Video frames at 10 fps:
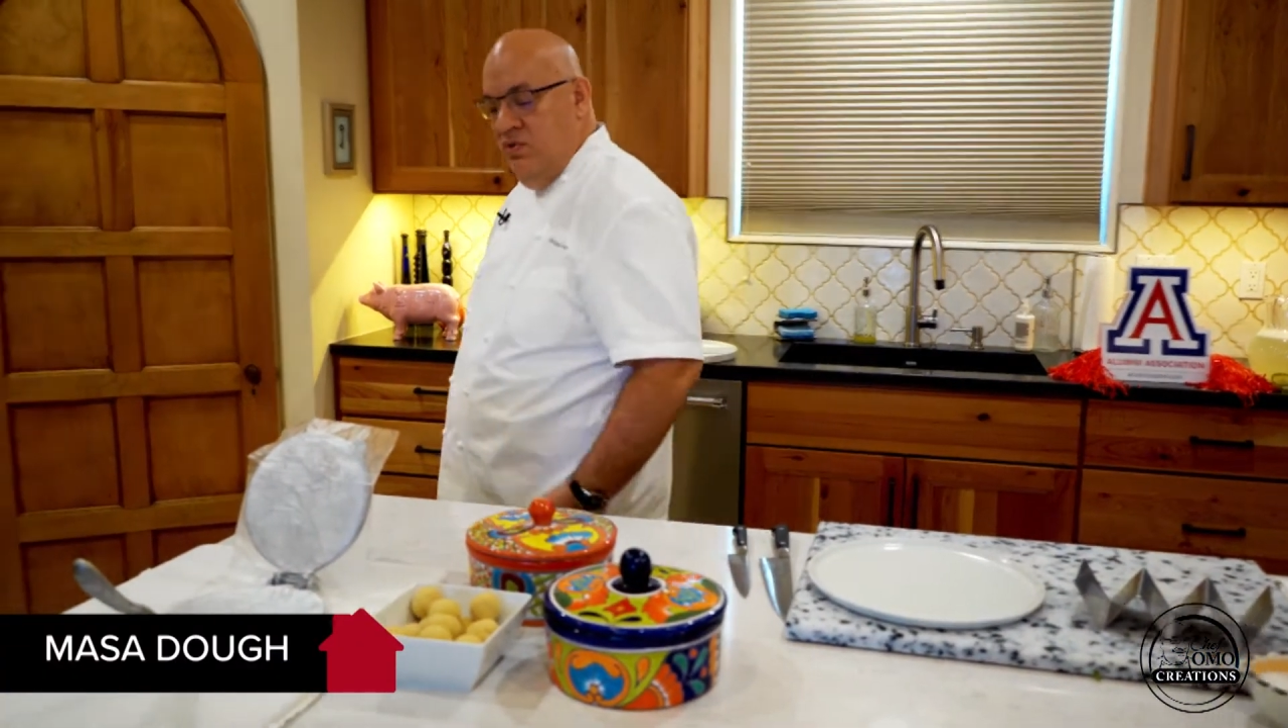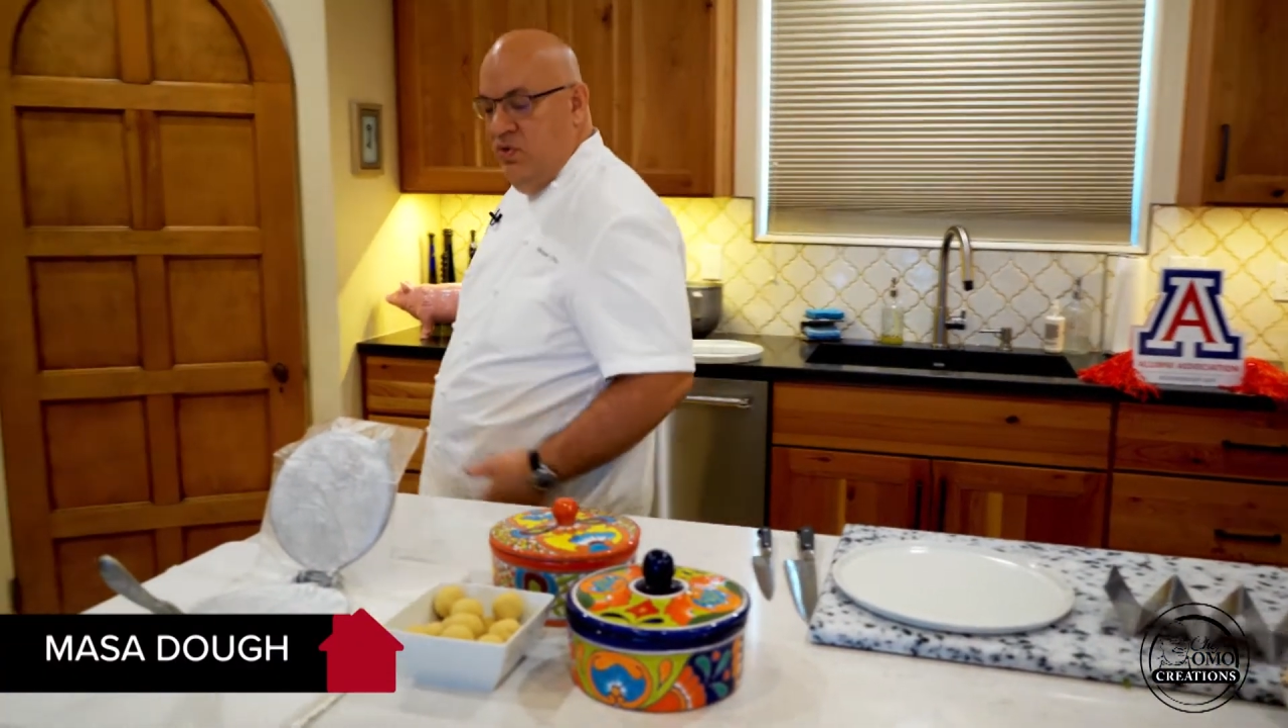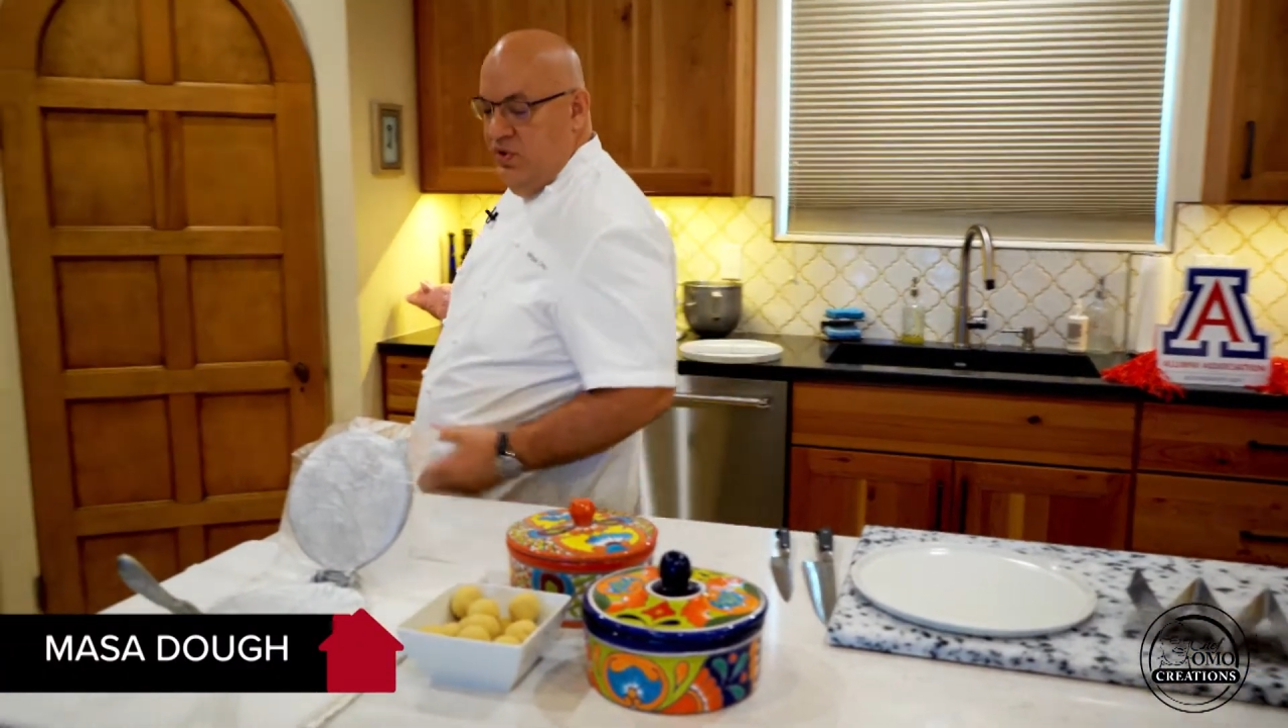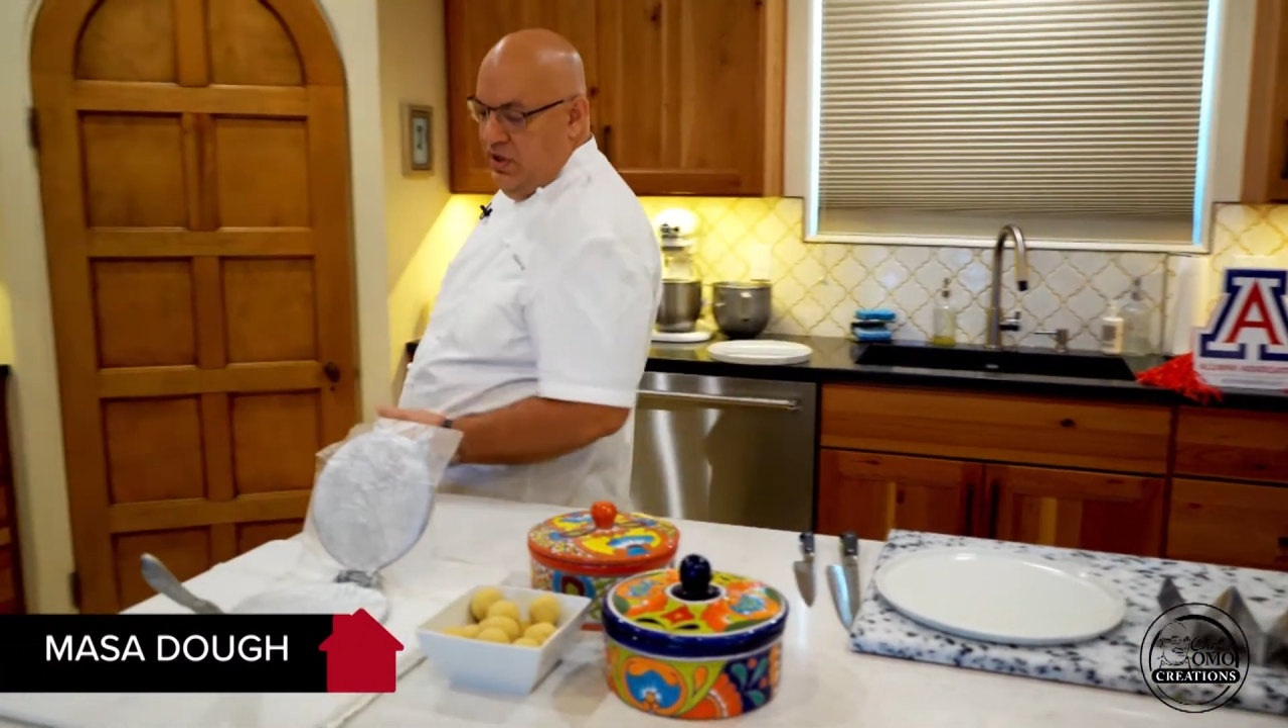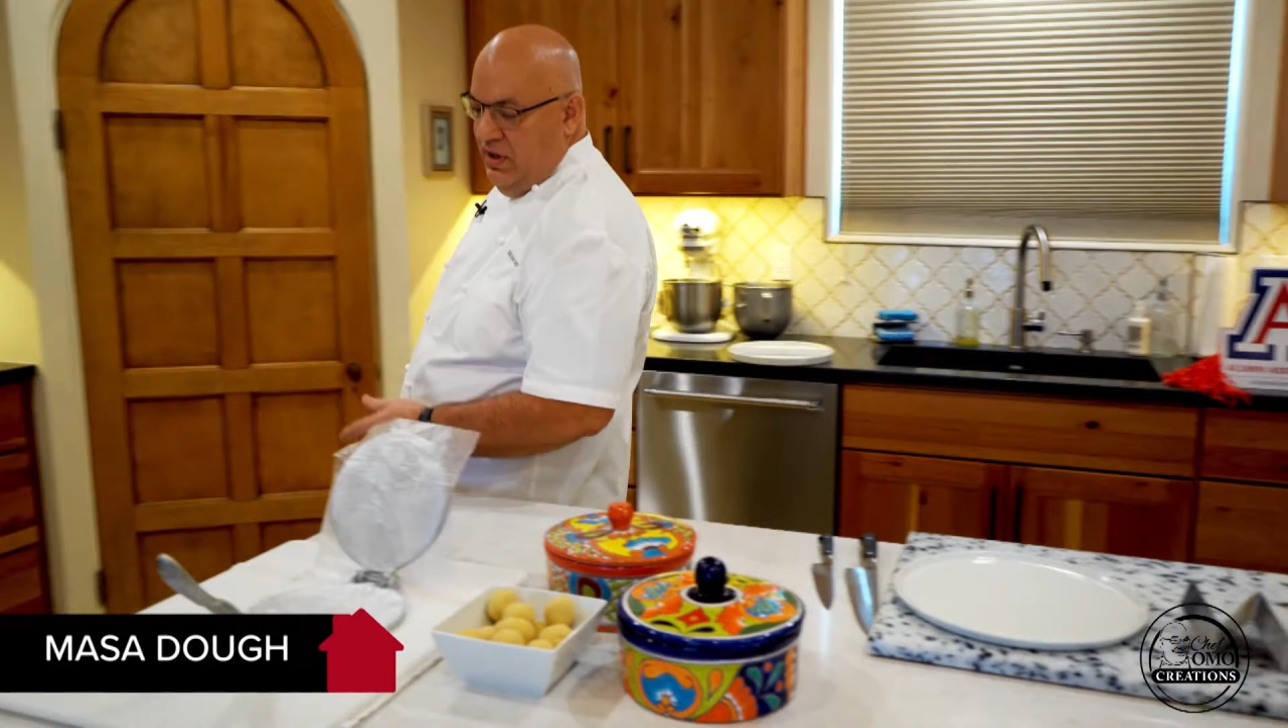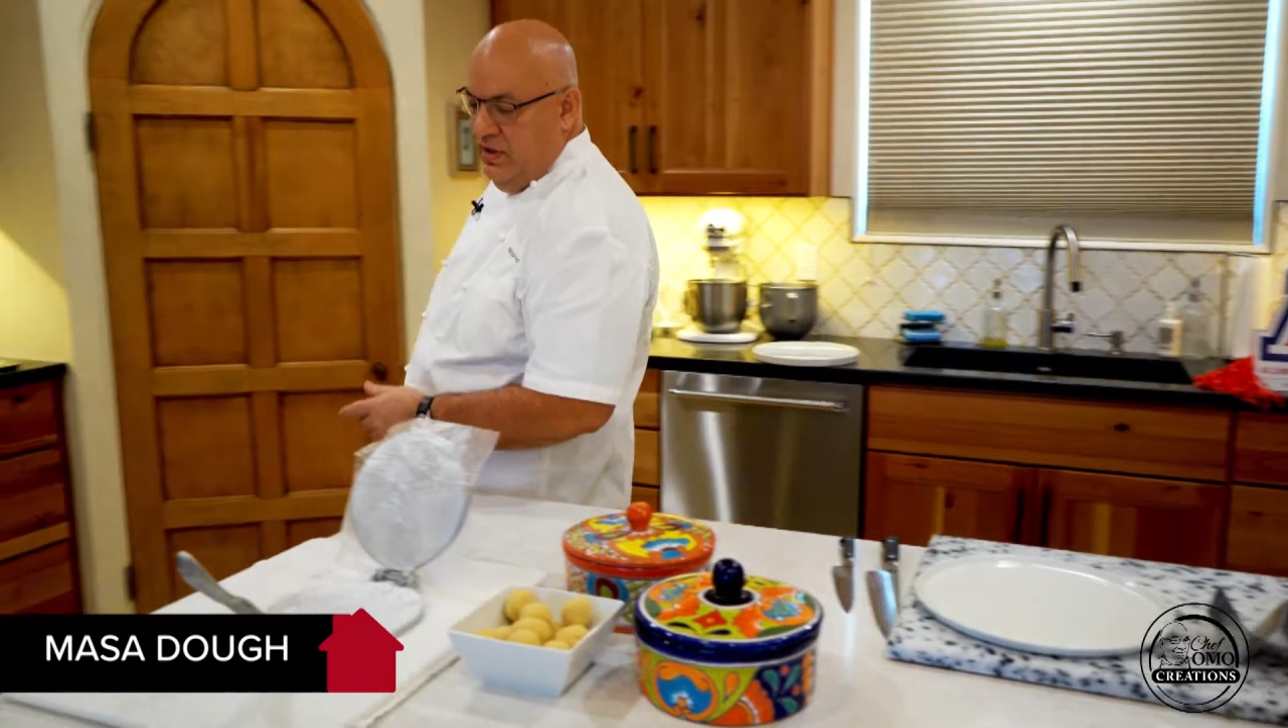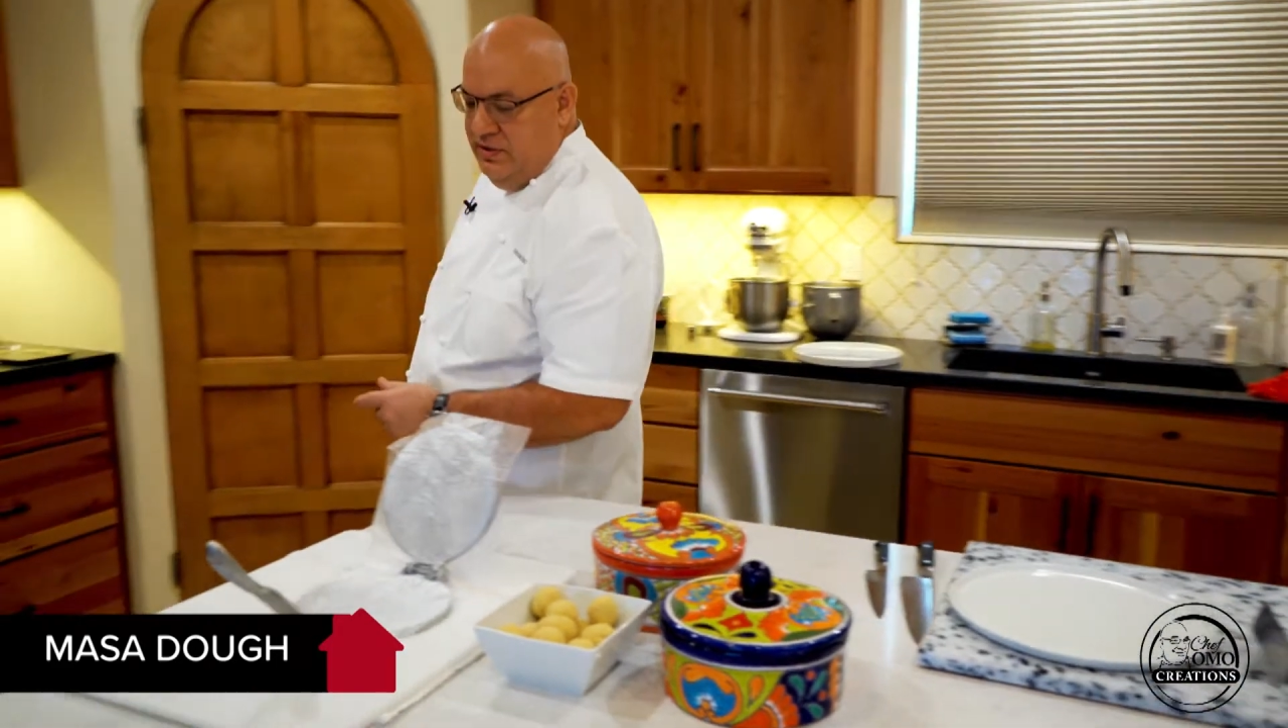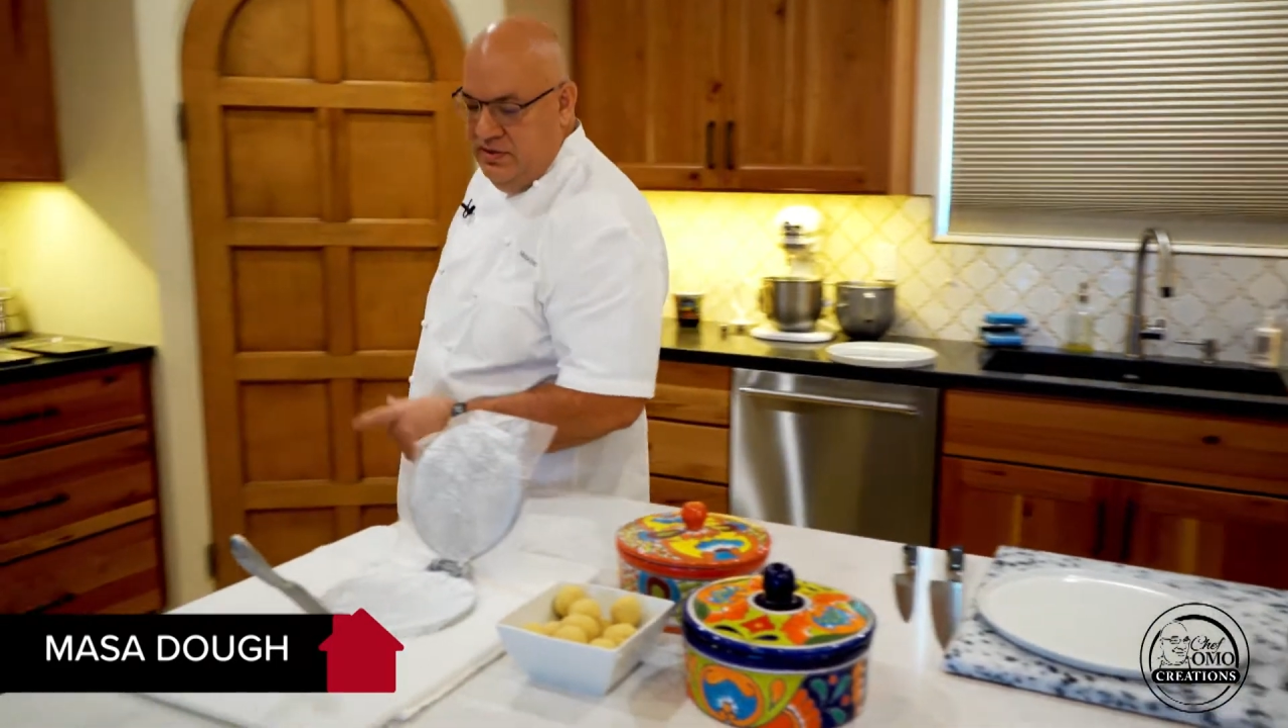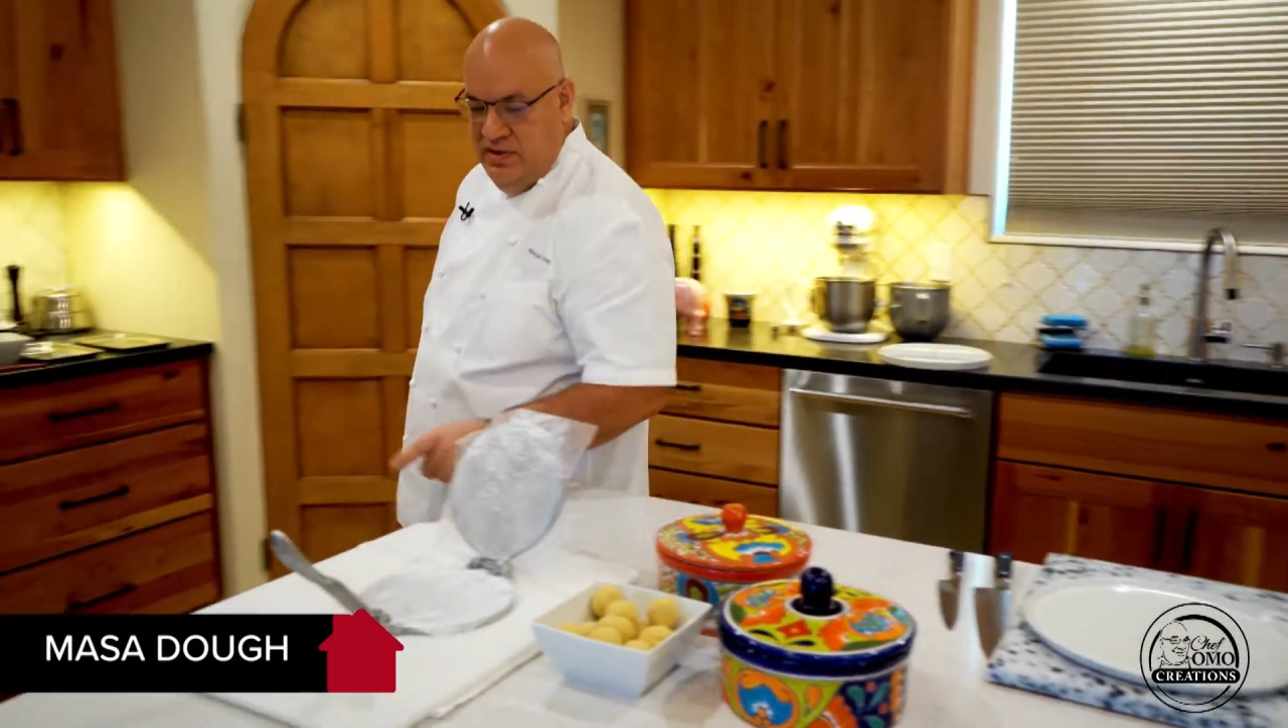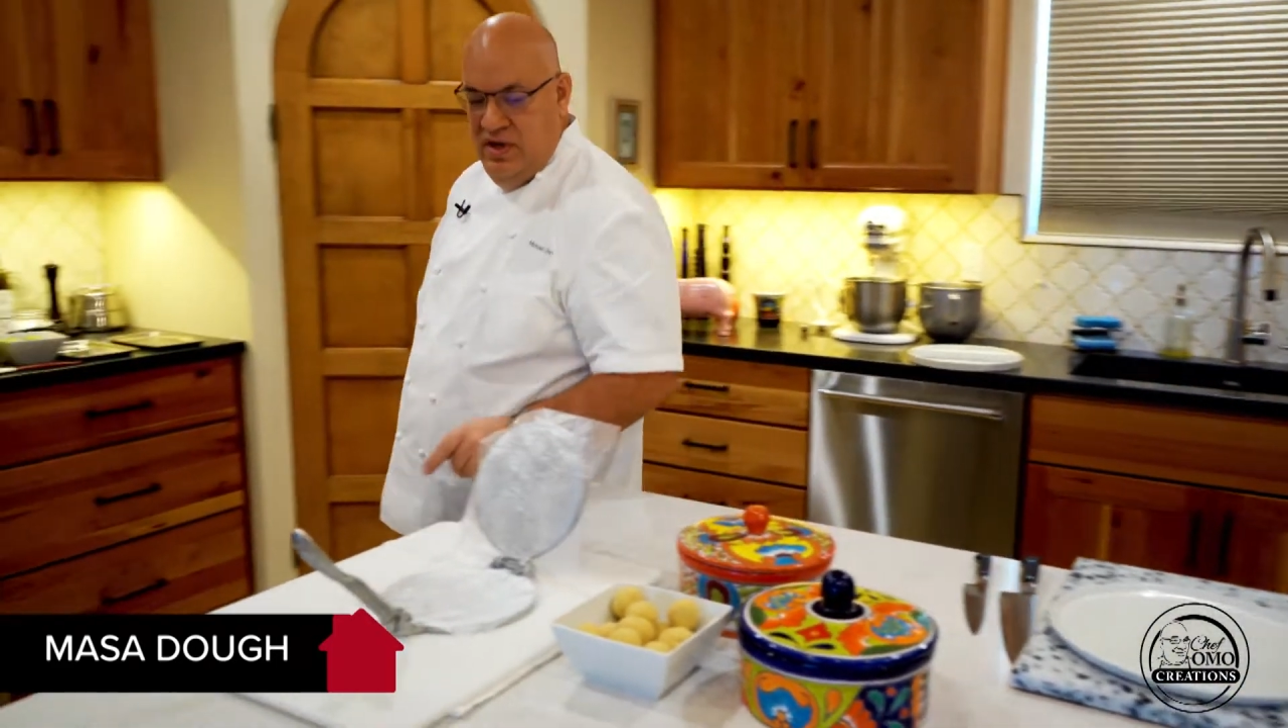
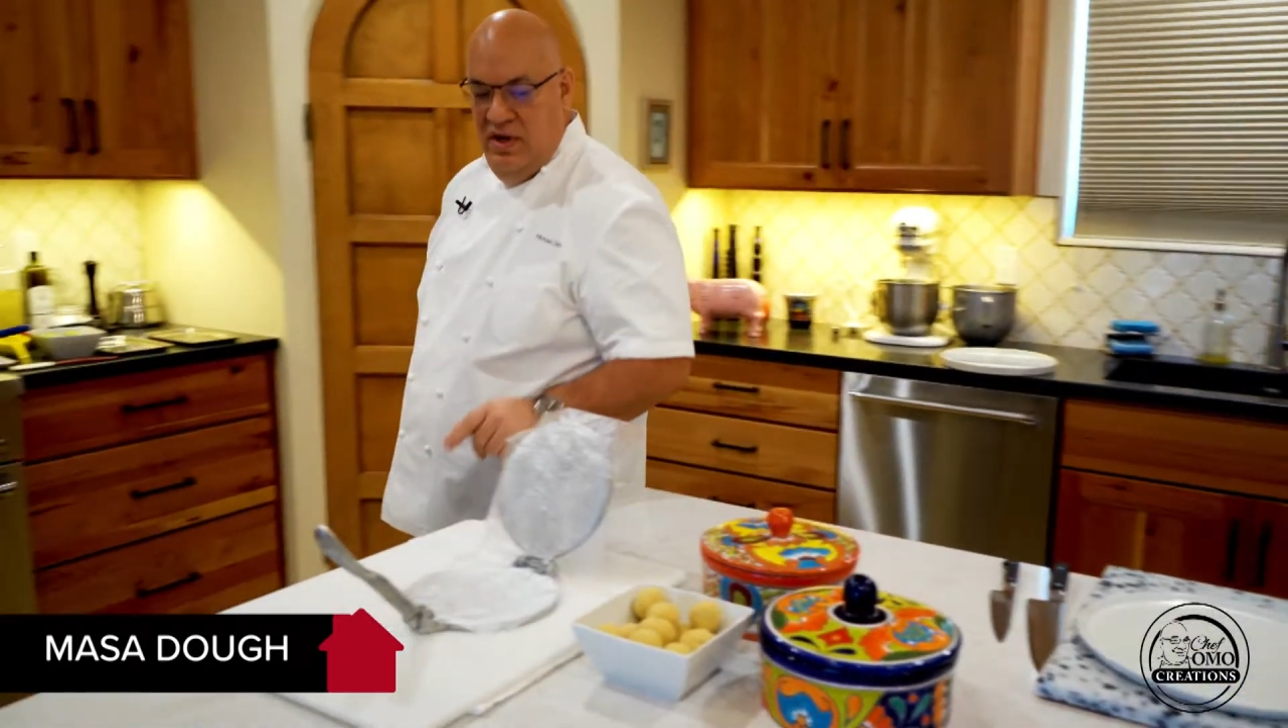tortillas.